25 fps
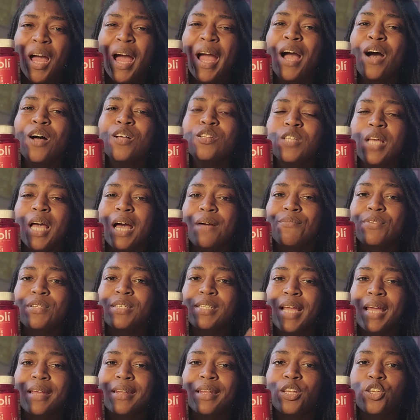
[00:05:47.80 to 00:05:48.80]
I also have a
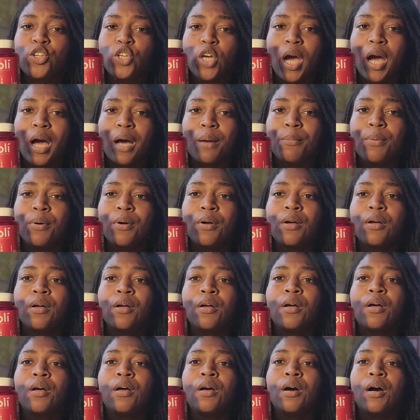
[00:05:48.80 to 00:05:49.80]
standing job.
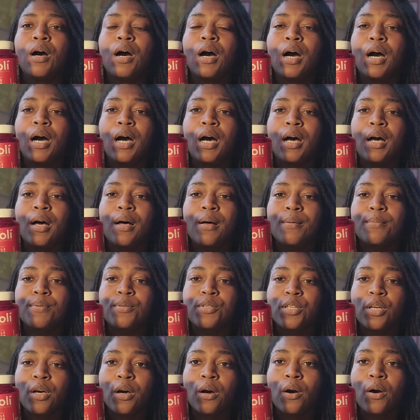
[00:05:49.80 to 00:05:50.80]
Uh,
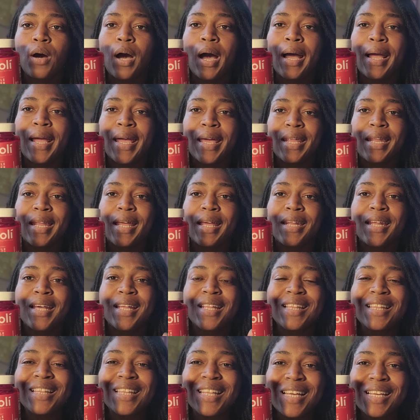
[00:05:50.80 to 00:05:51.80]
so I get in
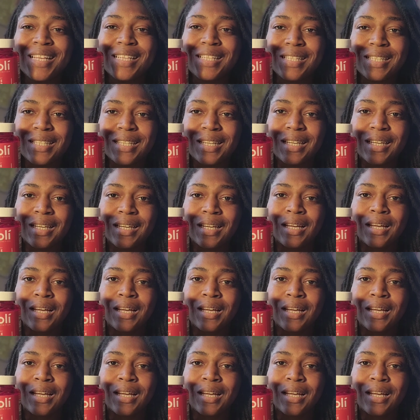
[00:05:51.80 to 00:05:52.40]
at least,